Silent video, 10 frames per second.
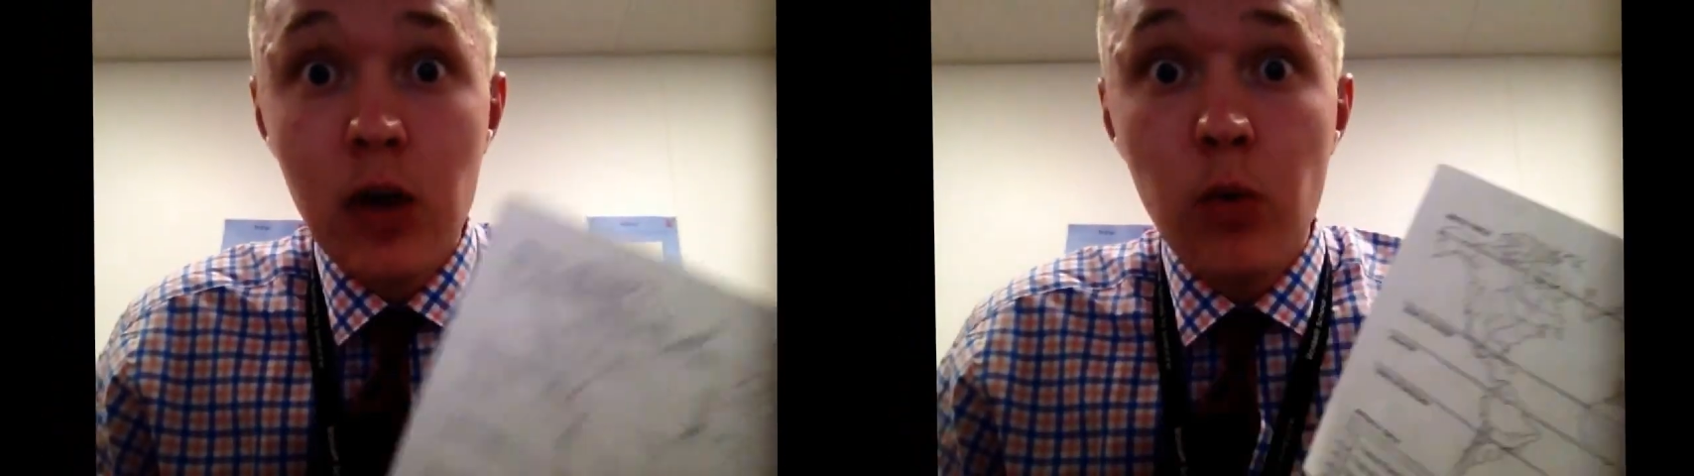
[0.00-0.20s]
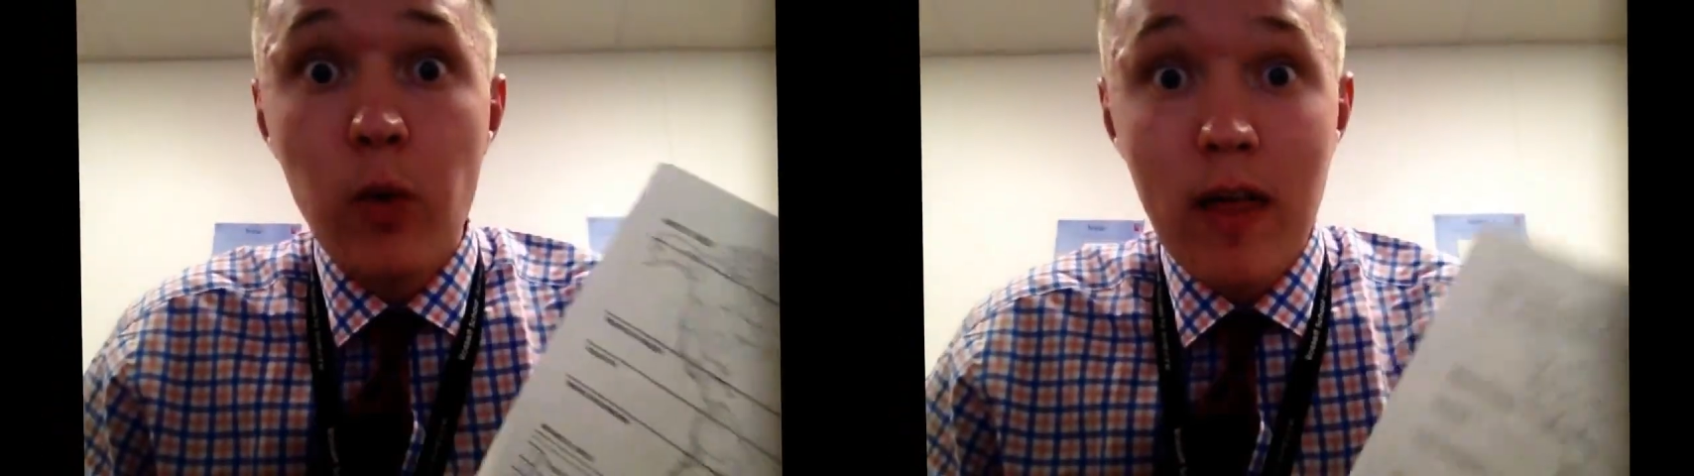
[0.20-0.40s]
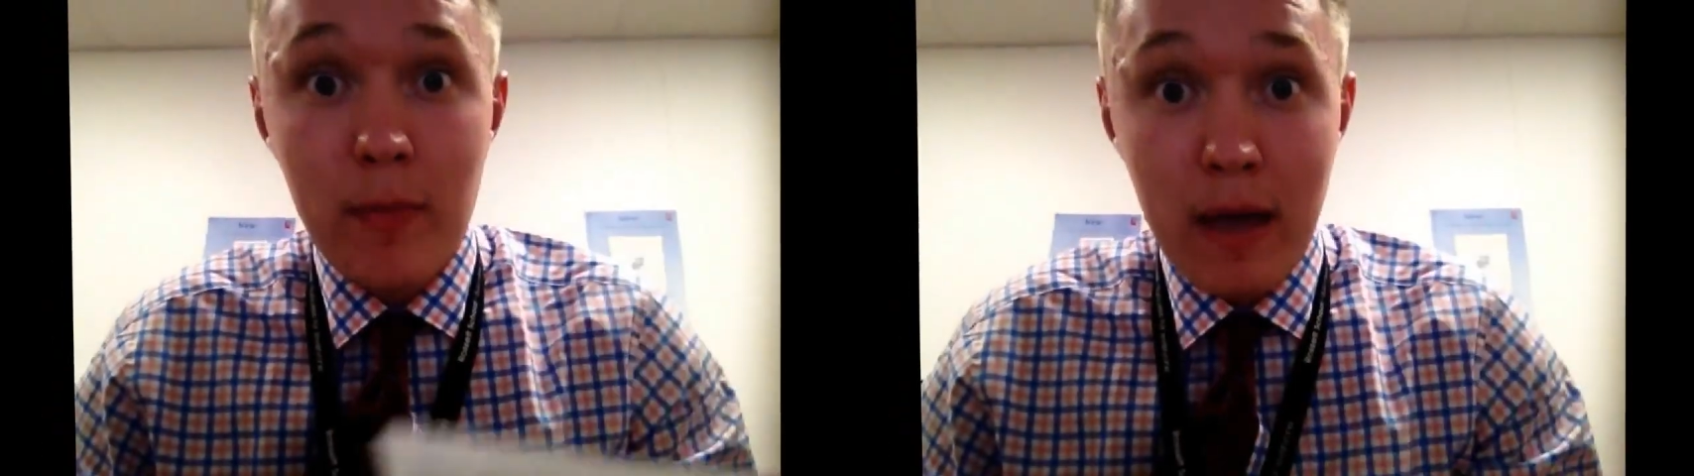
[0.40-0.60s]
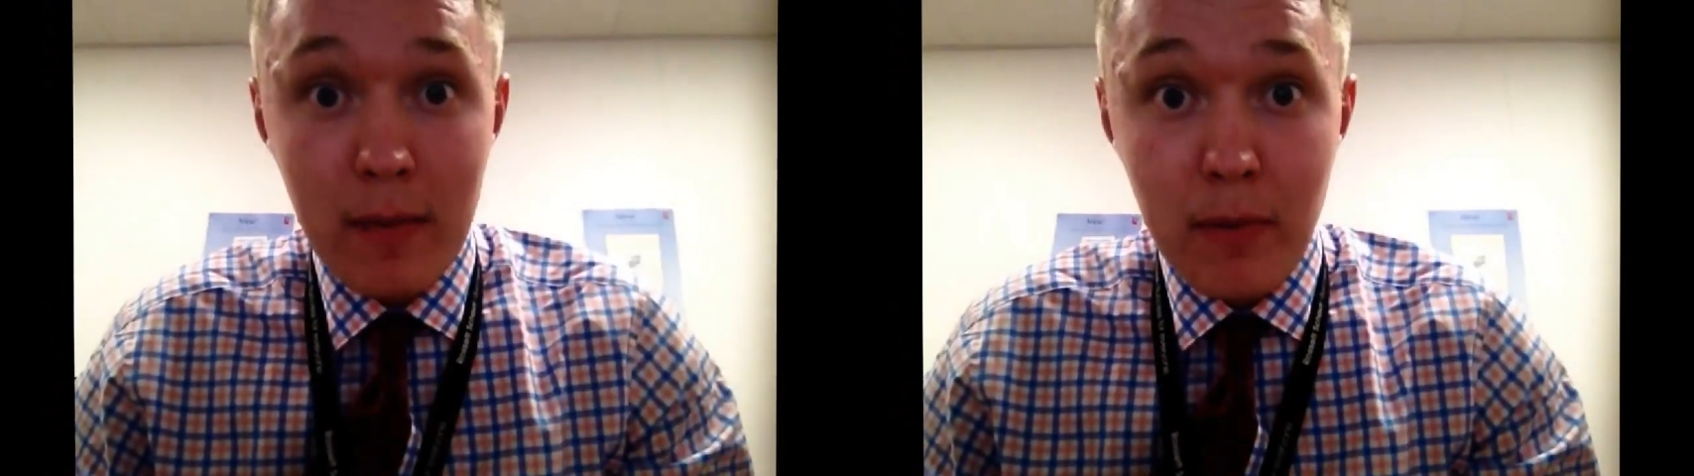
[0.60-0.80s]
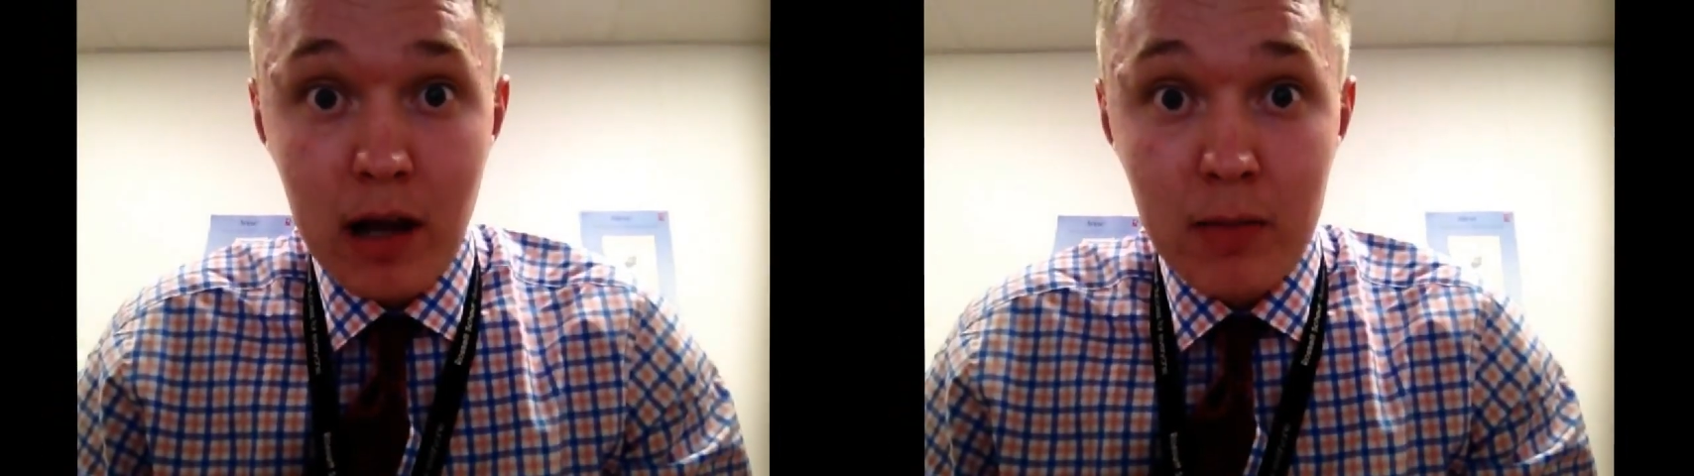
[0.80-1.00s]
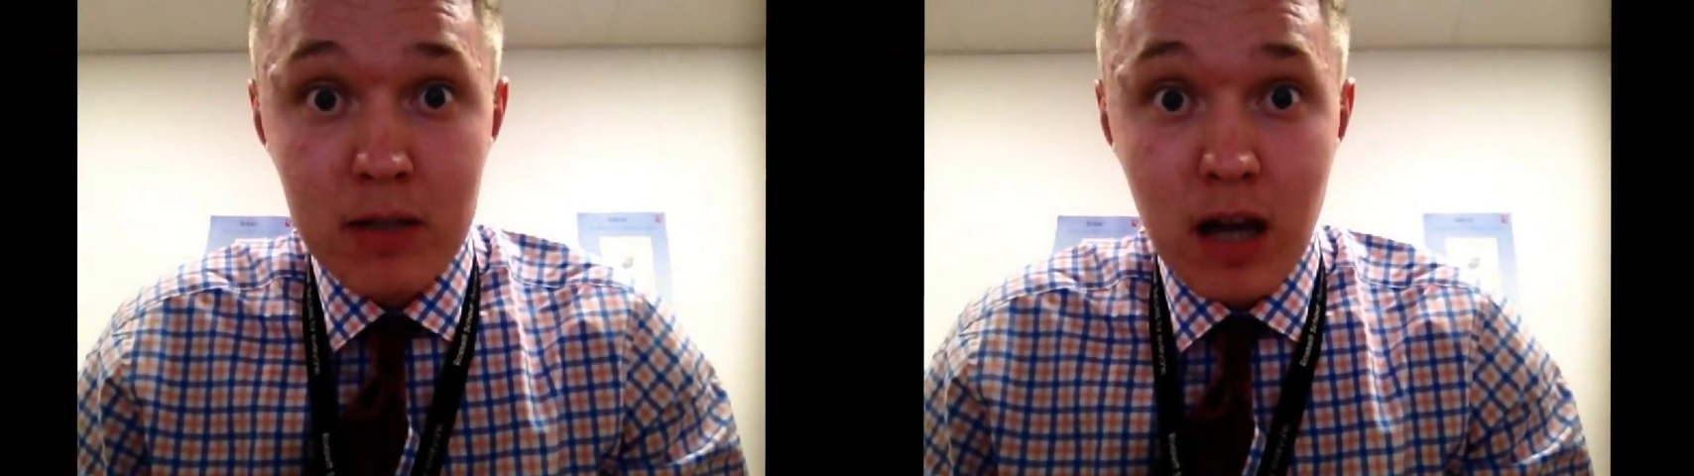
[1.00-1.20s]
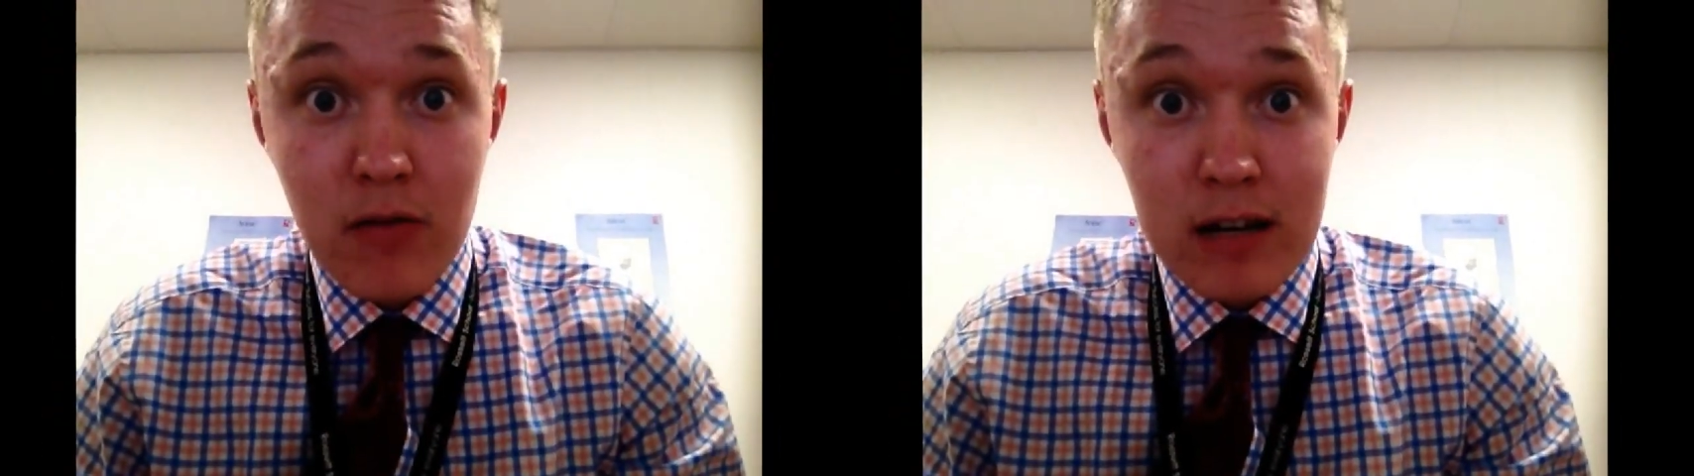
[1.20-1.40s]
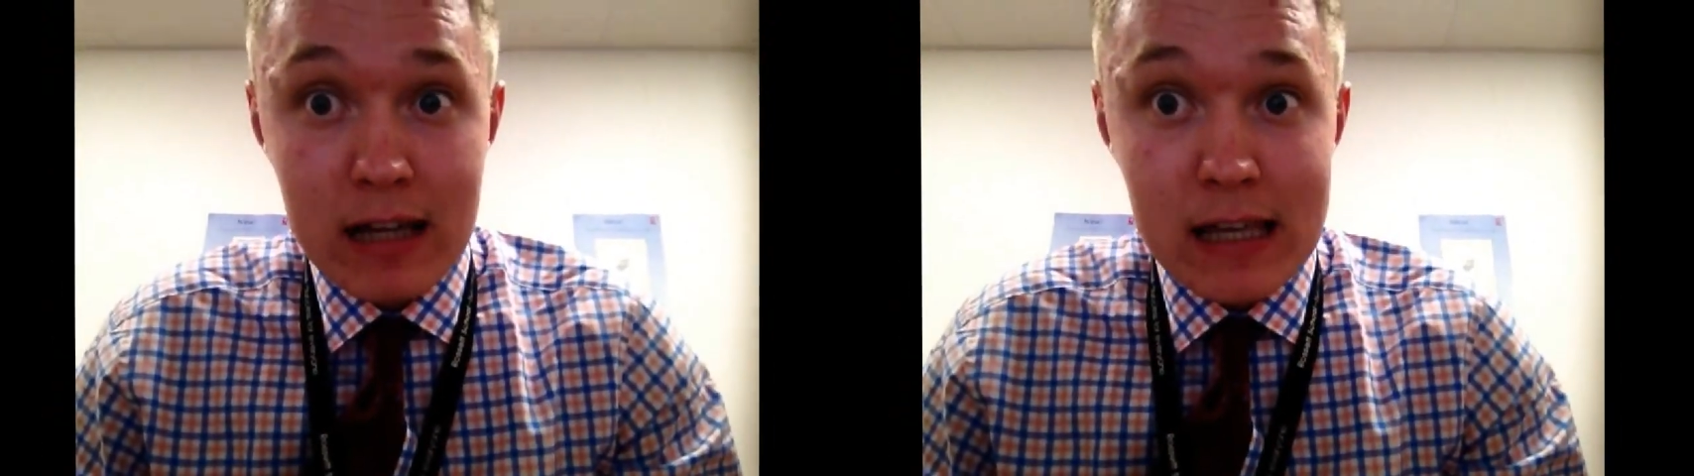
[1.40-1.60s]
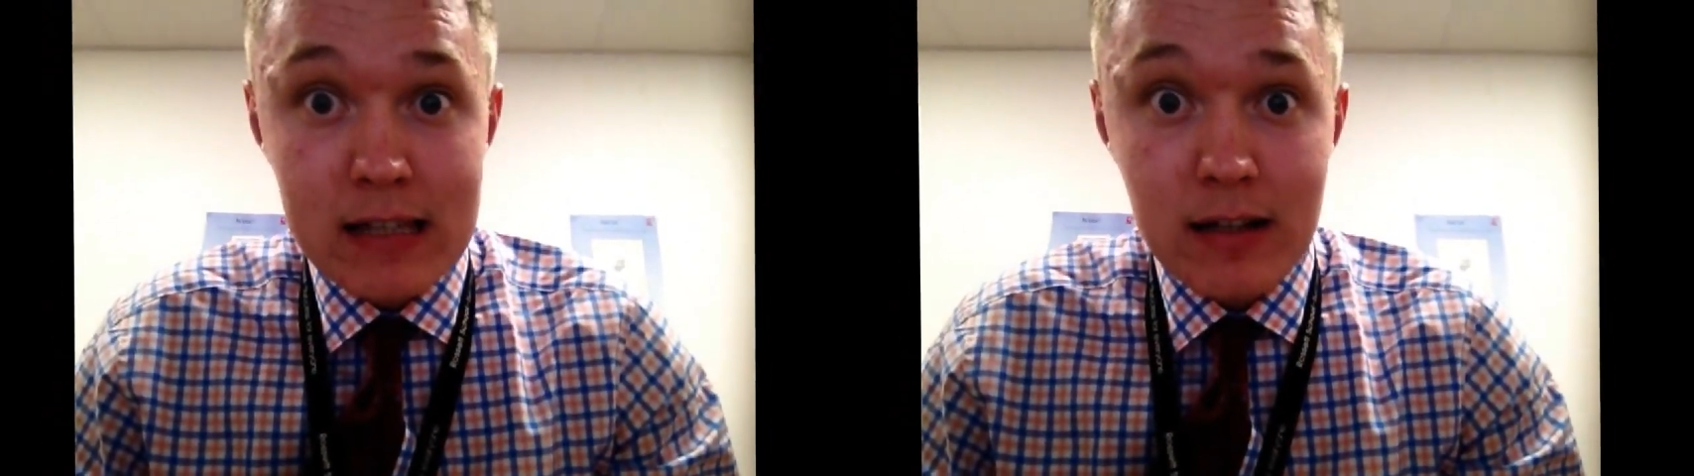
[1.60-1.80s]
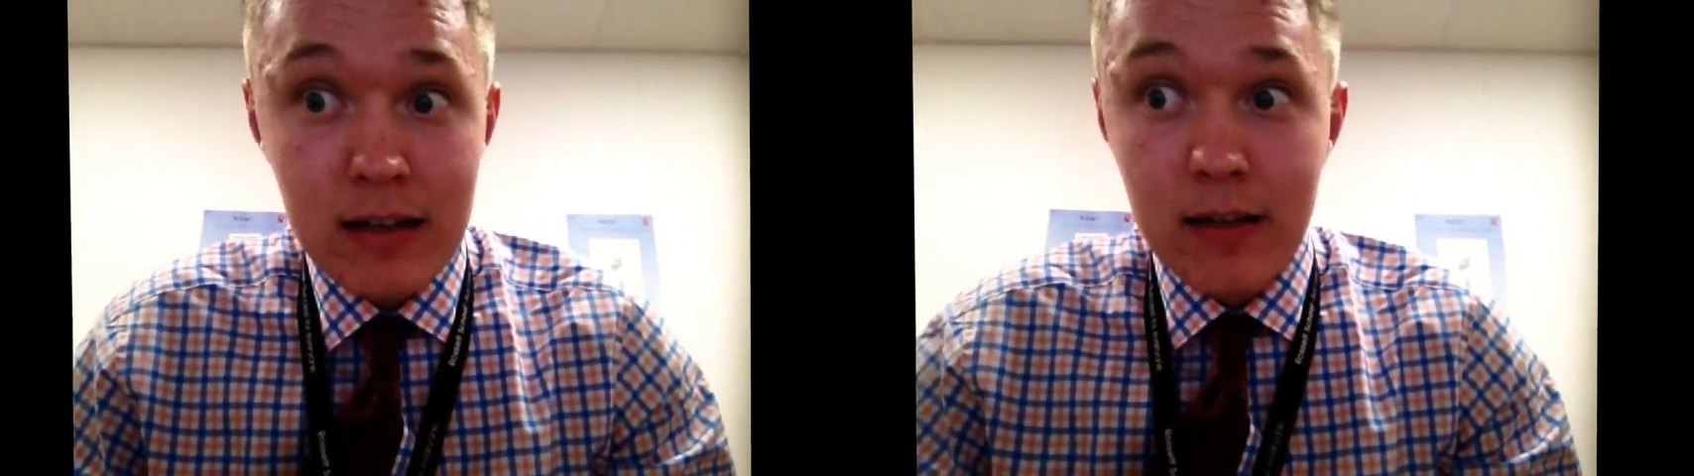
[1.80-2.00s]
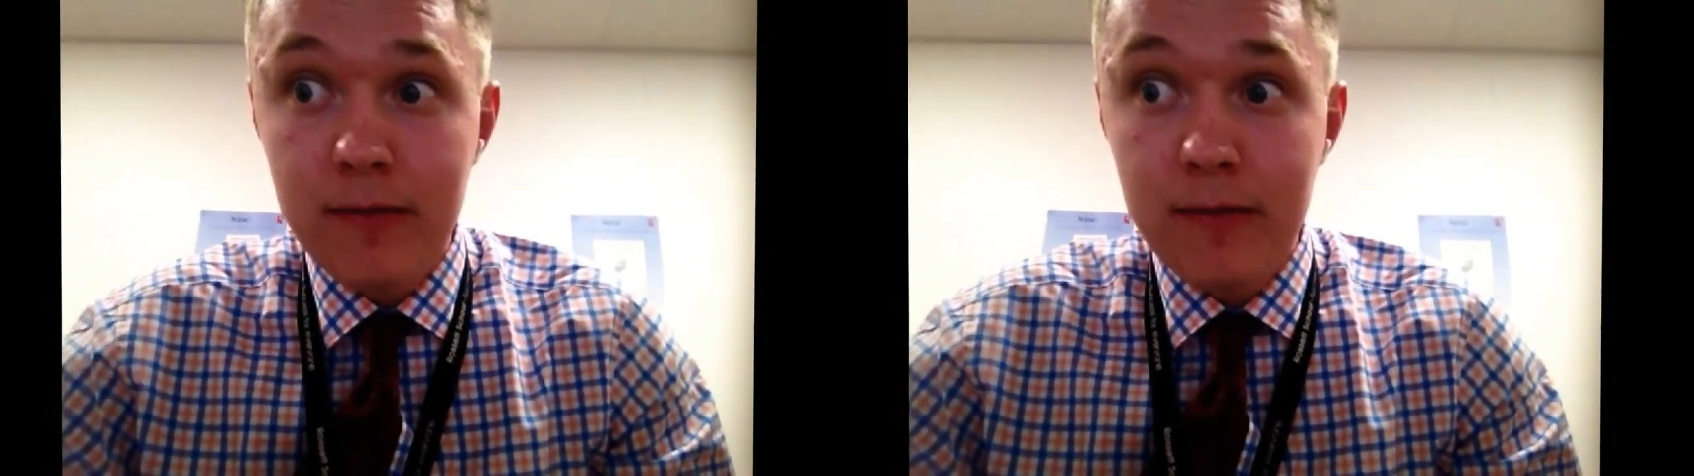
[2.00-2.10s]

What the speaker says: where the main biomes are really easily.